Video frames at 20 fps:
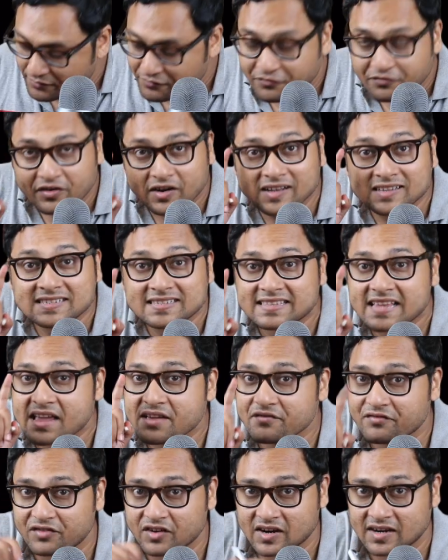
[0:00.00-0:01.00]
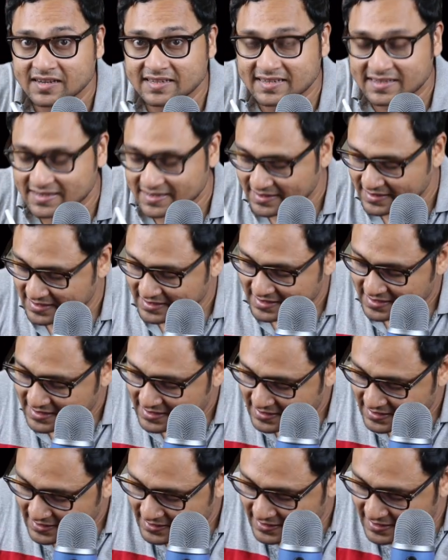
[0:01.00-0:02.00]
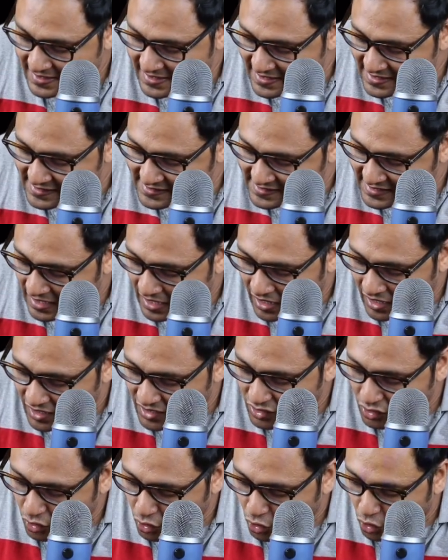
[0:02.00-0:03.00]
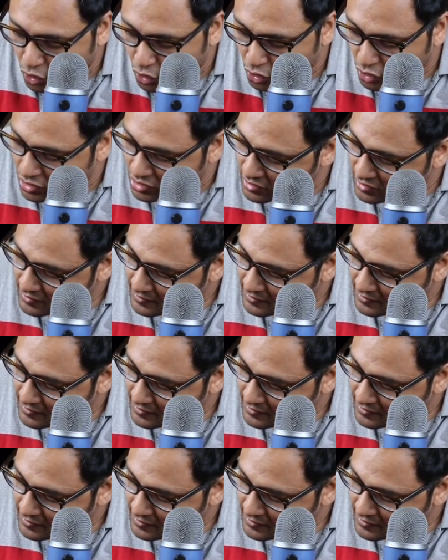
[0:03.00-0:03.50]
first thing first, these are all